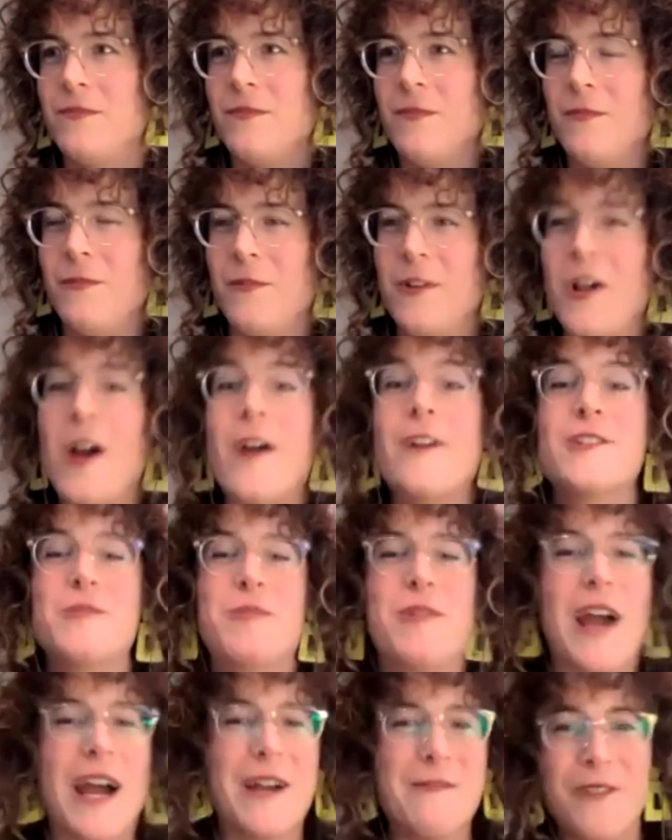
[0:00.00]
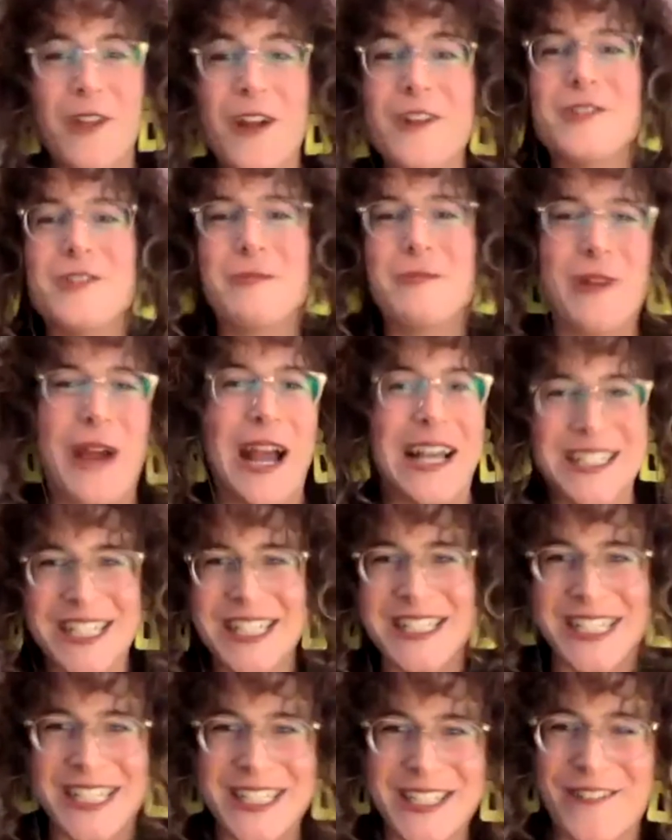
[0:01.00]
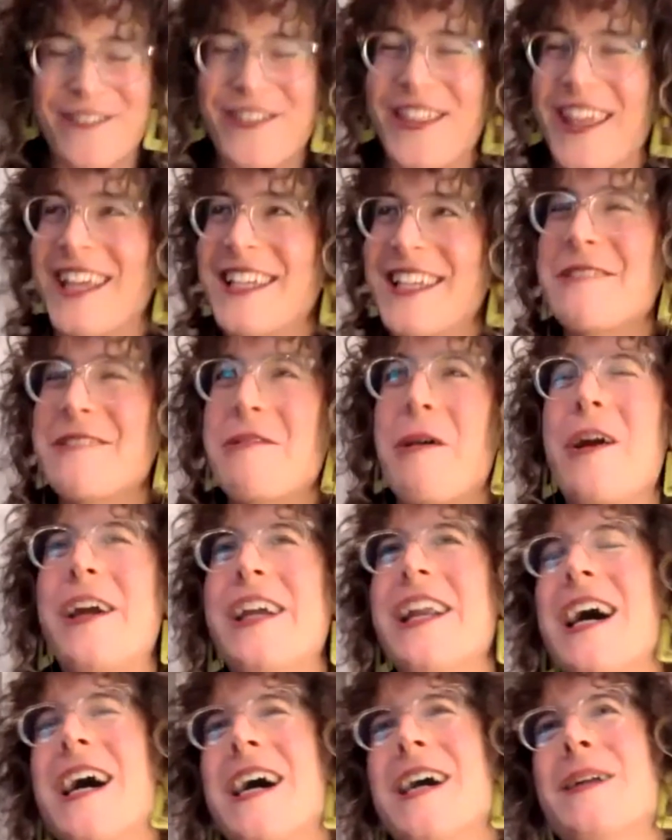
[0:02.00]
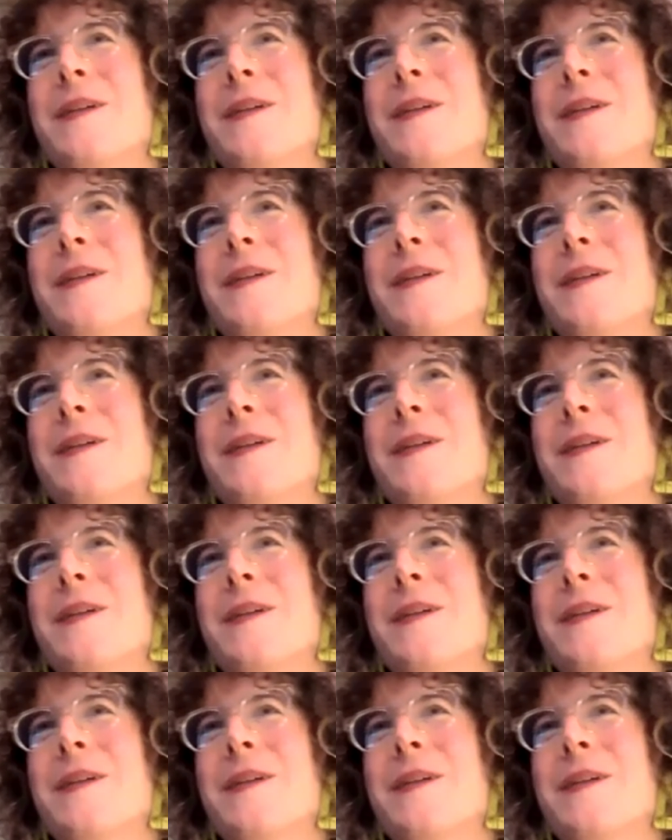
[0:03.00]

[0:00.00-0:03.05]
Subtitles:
larger processes of things going on or